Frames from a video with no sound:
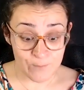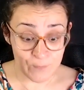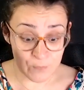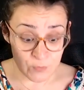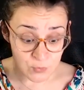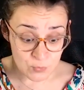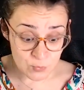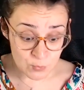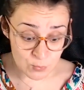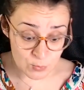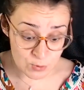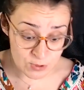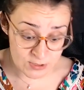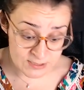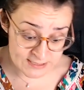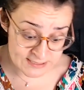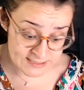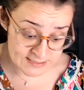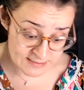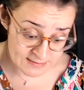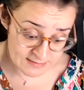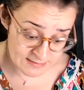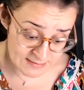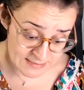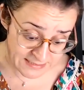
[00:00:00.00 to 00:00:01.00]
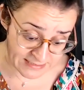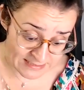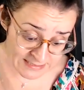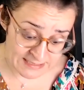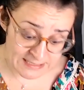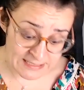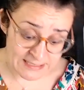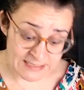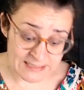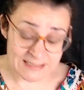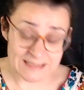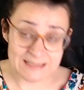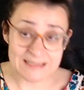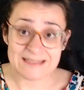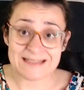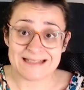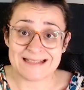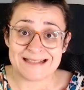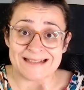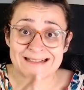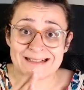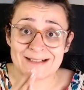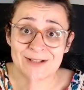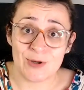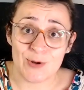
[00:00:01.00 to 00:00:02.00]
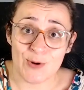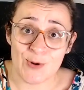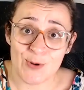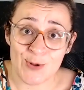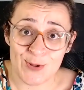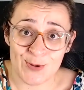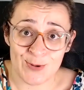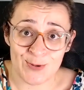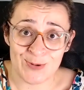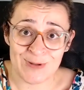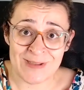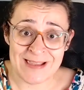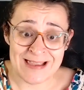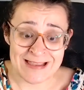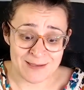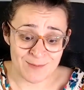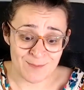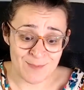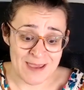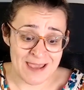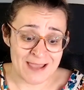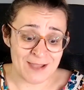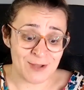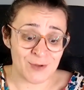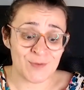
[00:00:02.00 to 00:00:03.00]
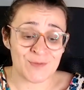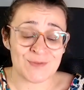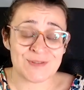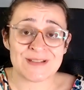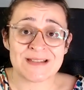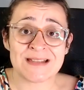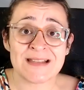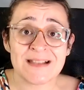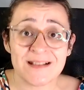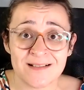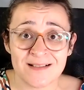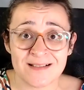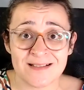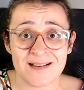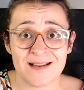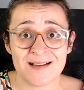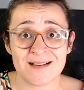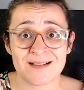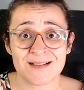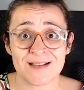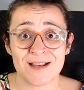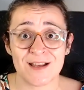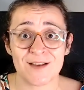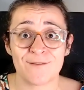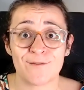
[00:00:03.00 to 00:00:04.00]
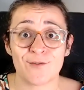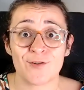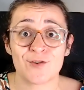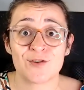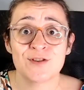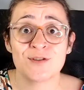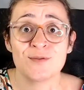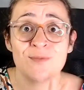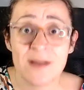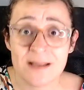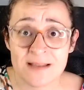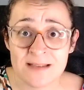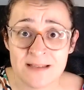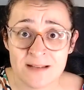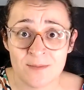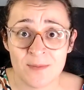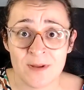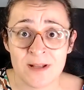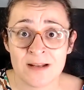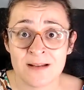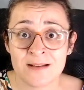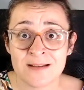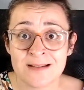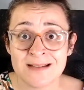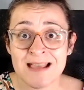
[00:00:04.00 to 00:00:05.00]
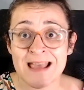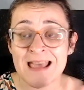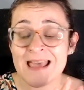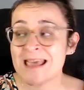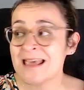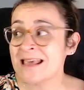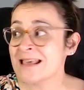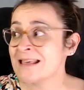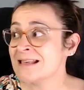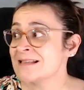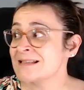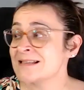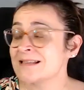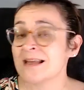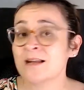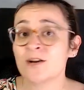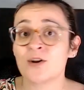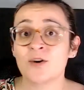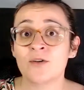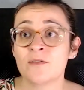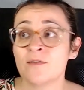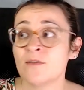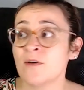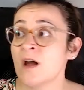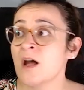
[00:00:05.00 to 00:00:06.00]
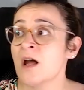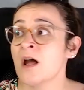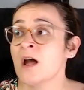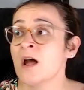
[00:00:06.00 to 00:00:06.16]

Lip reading: to just sit and go through that pain of single tasking for 20 minutes instead of